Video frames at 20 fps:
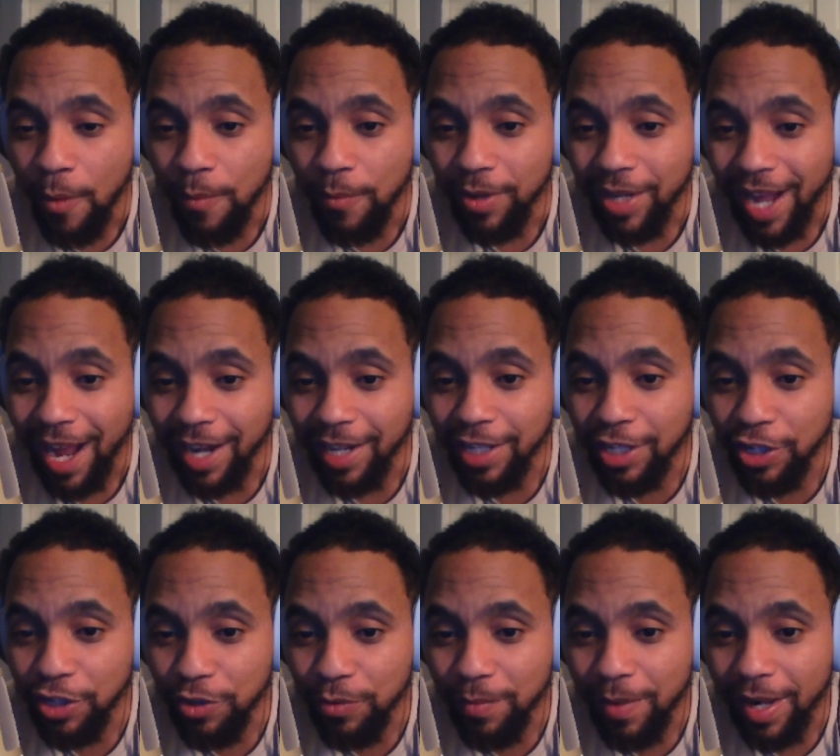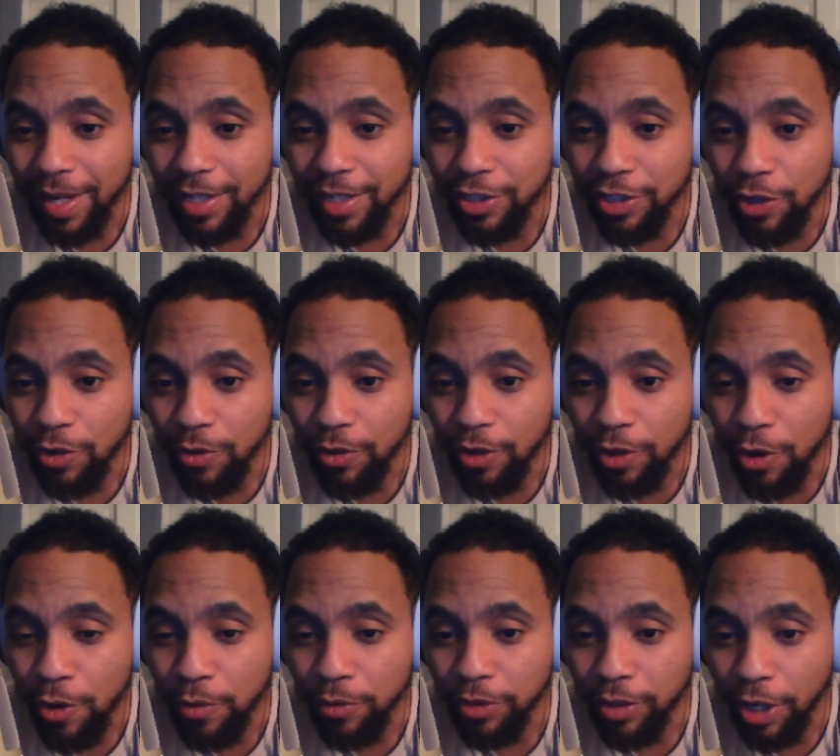Got killed by the Joker
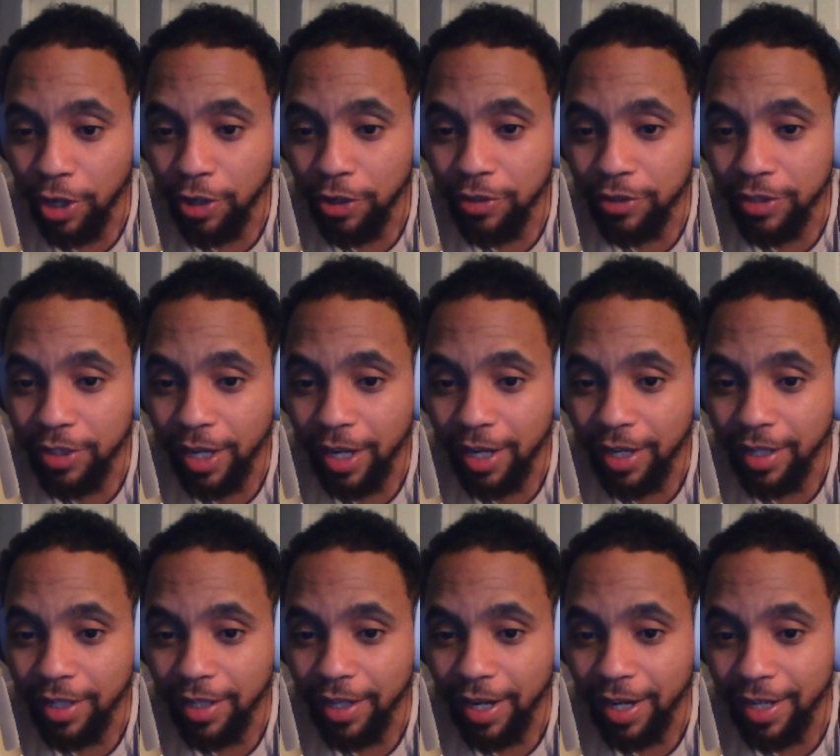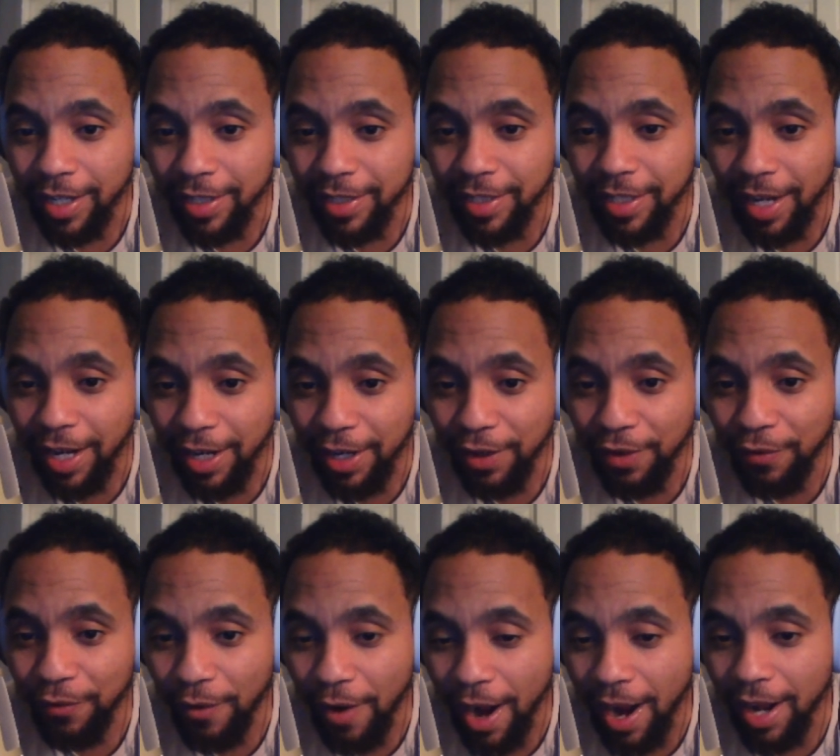on Thursday. And then today is
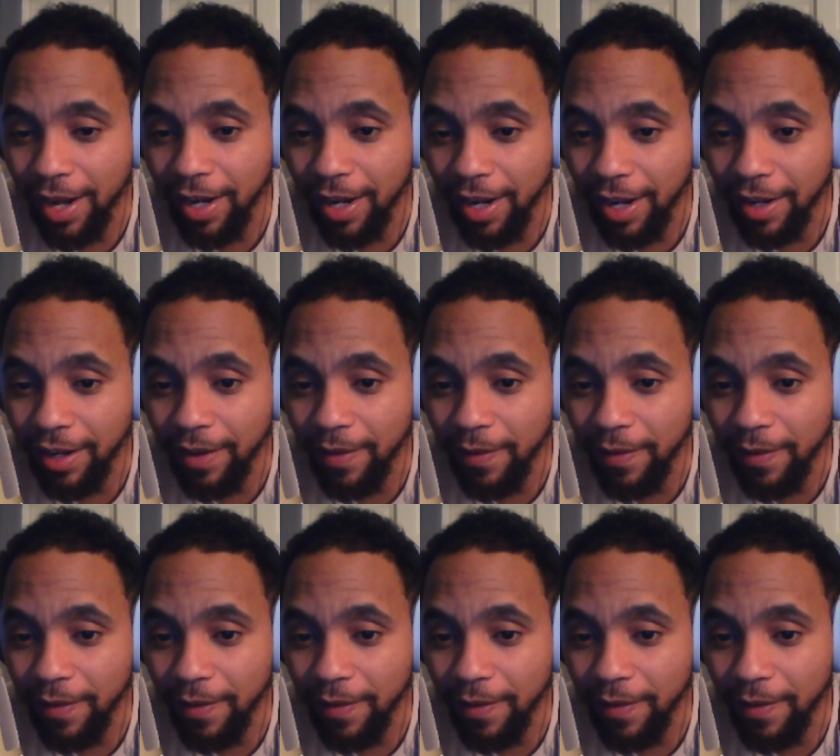Friday.